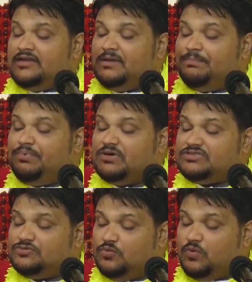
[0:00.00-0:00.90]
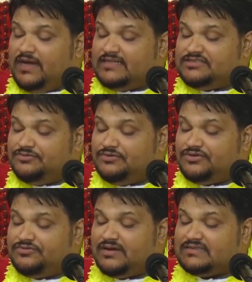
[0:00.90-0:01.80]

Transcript: the person wears the red